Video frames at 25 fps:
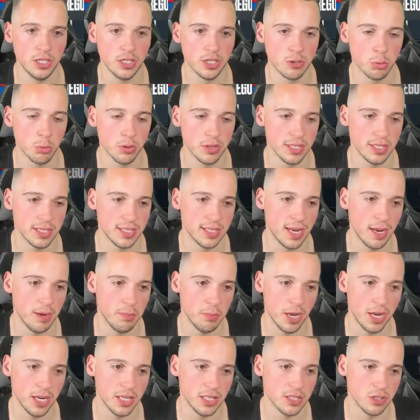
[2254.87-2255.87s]
just what this
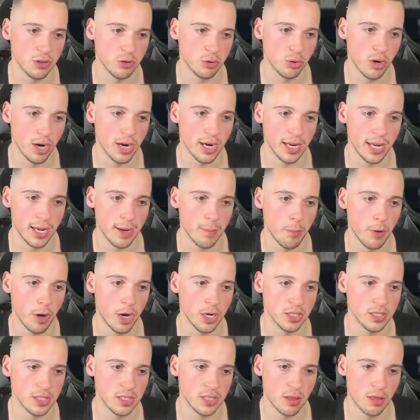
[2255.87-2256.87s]
team needs, and trading him
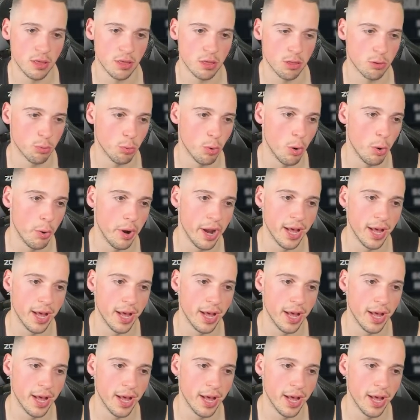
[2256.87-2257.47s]
might just throw